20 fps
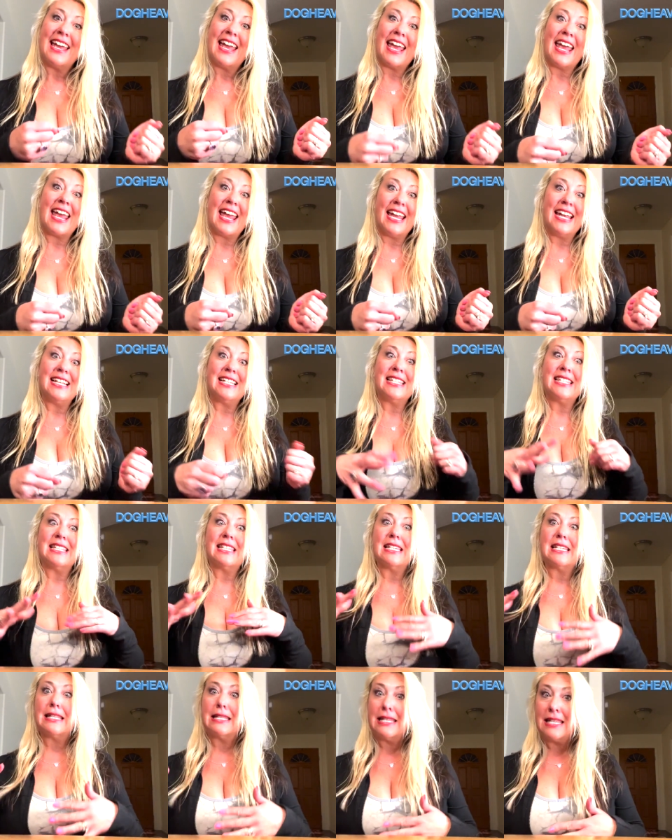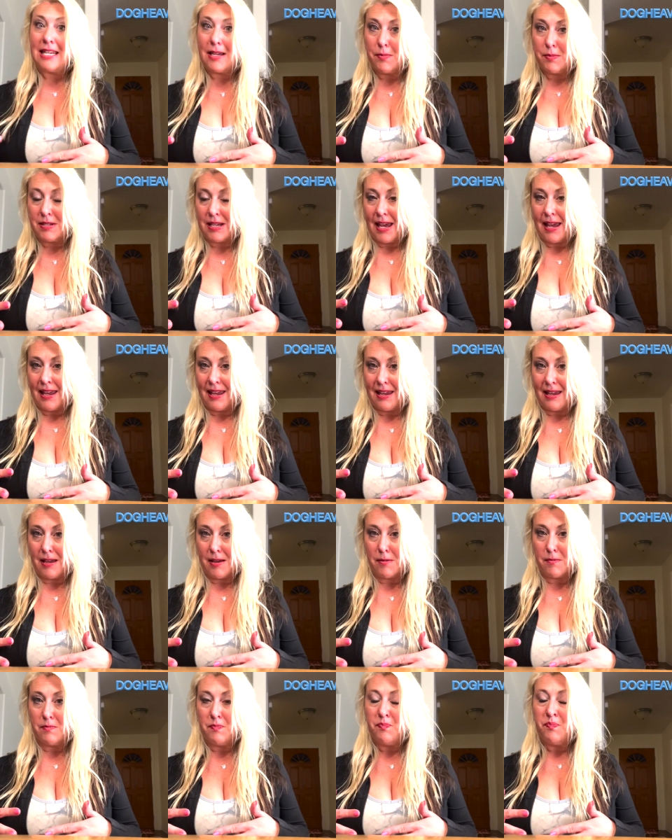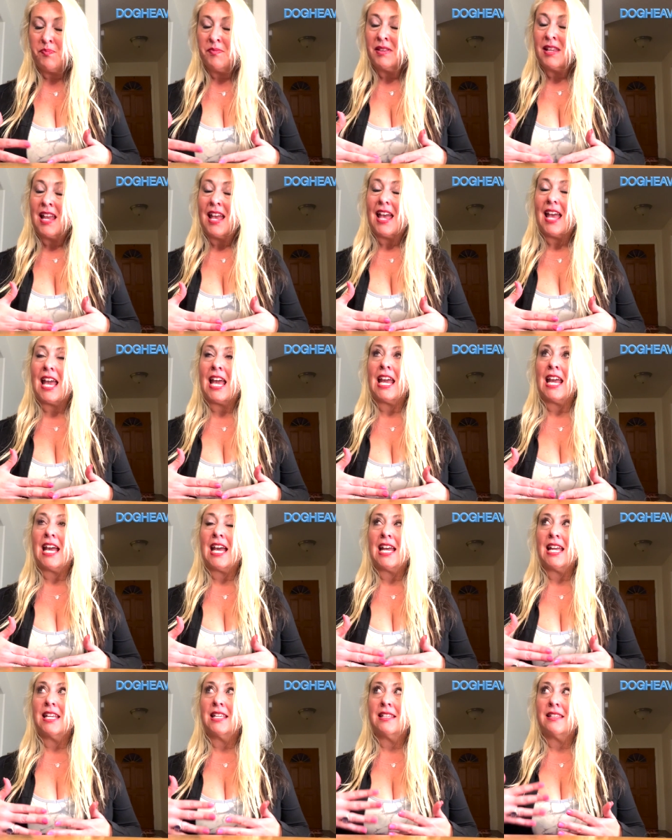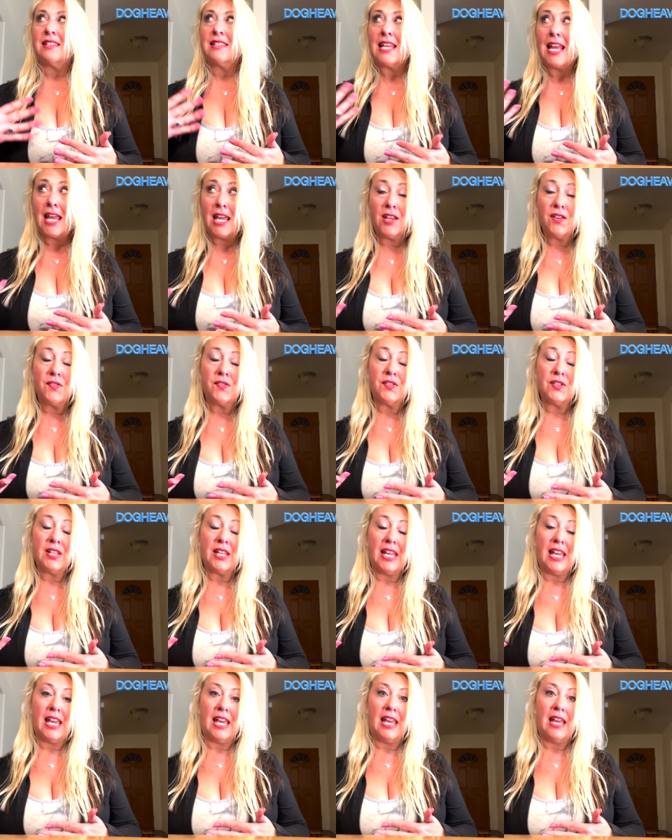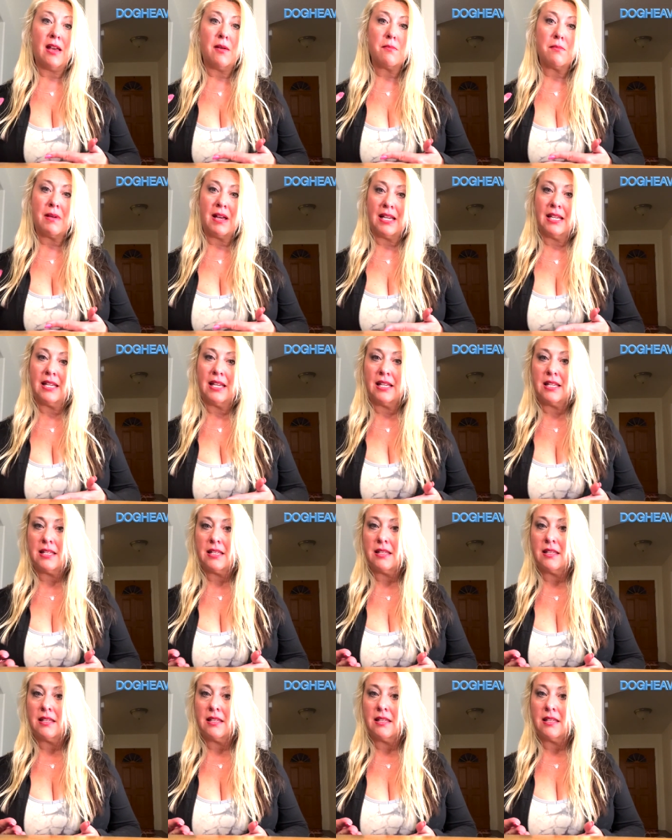Ace nipped at him and thankfully my